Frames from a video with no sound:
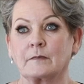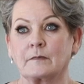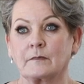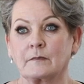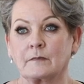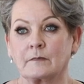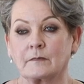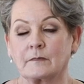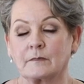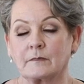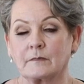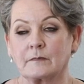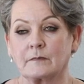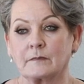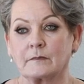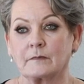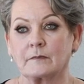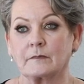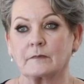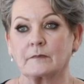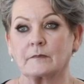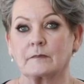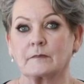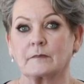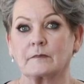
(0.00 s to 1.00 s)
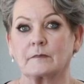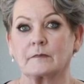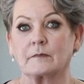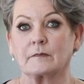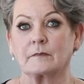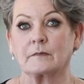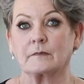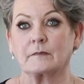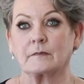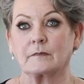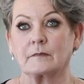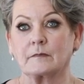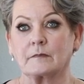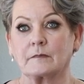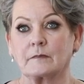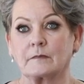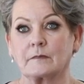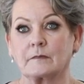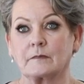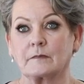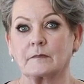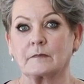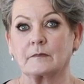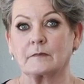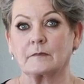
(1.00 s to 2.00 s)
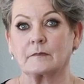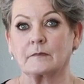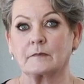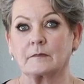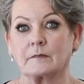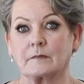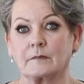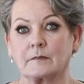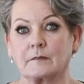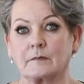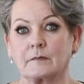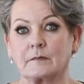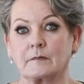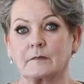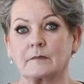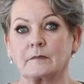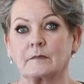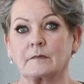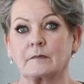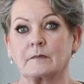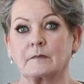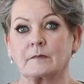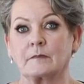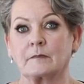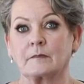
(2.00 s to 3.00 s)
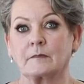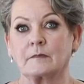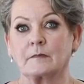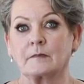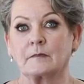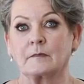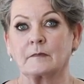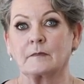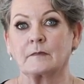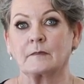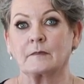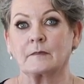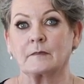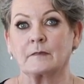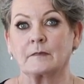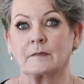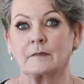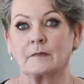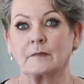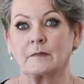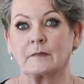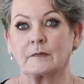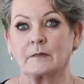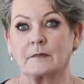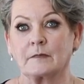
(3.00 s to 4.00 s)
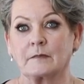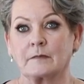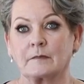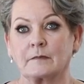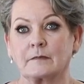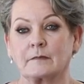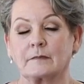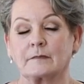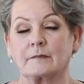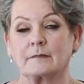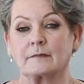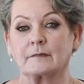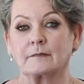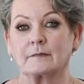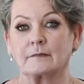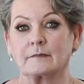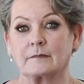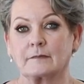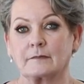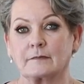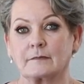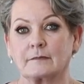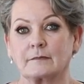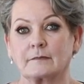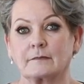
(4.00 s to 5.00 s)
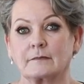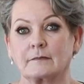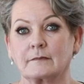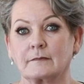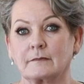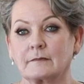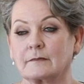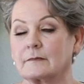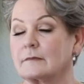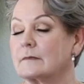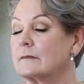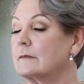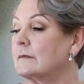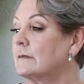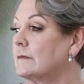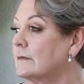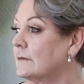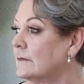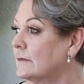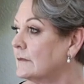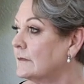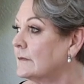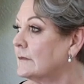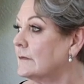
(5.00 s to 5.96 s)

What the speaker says: (silent)